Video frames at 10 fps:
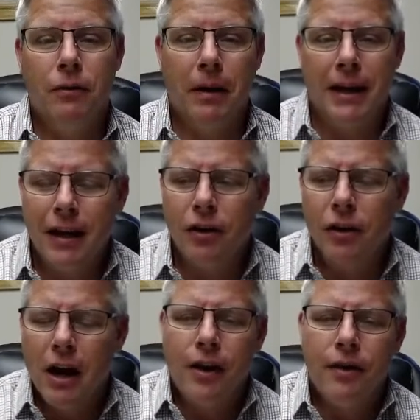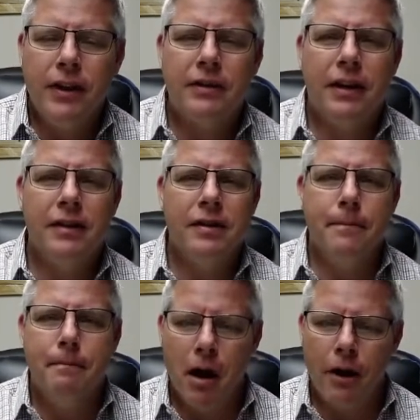But here, this is the
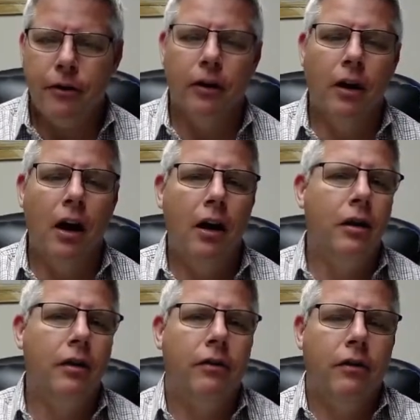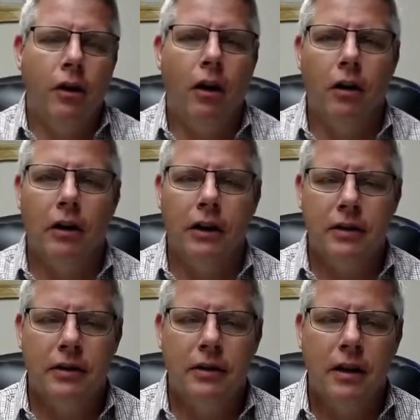mother of the
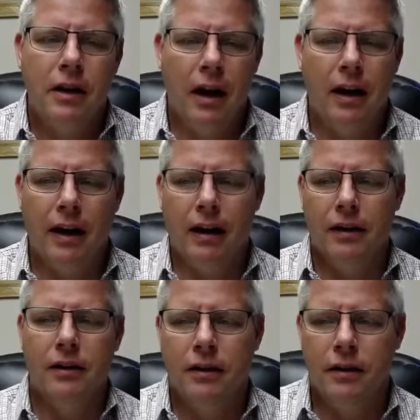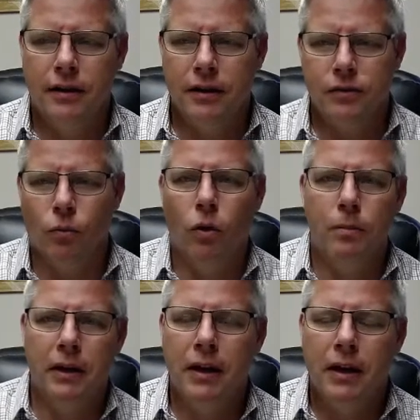harlots. And this
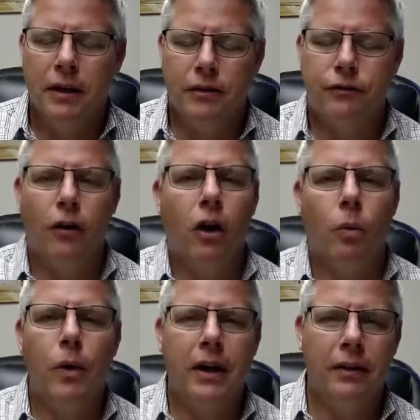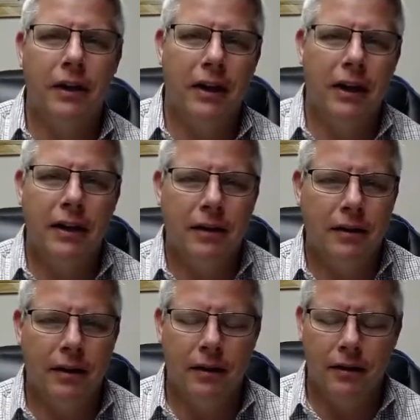woman is far wicked than any
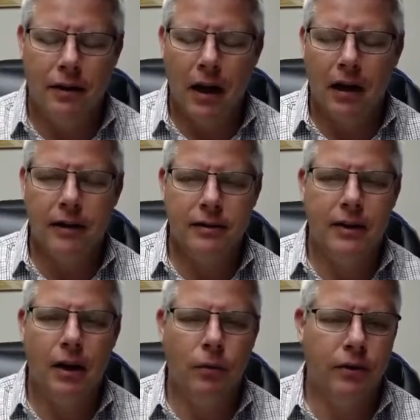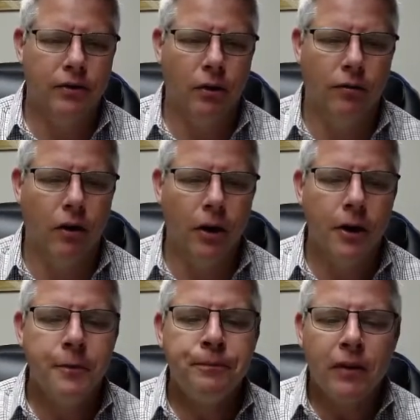that God has dealt with so far.
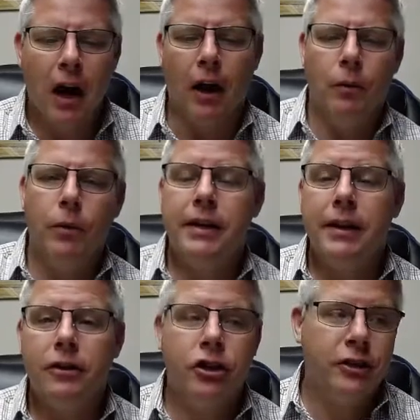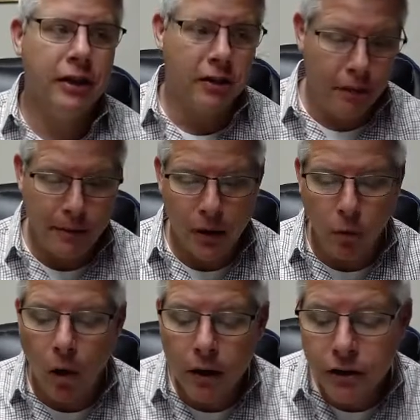All right, we see that she sits on many
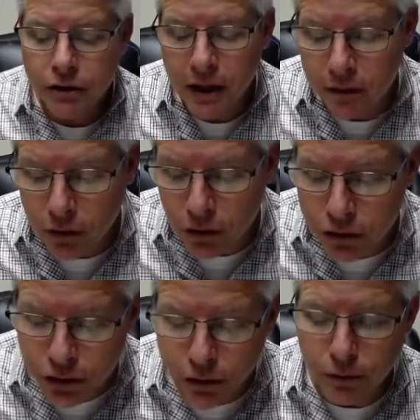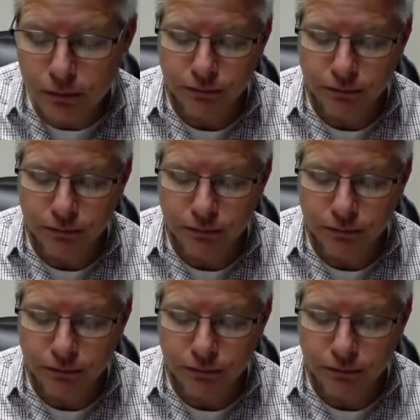waters in verse 2.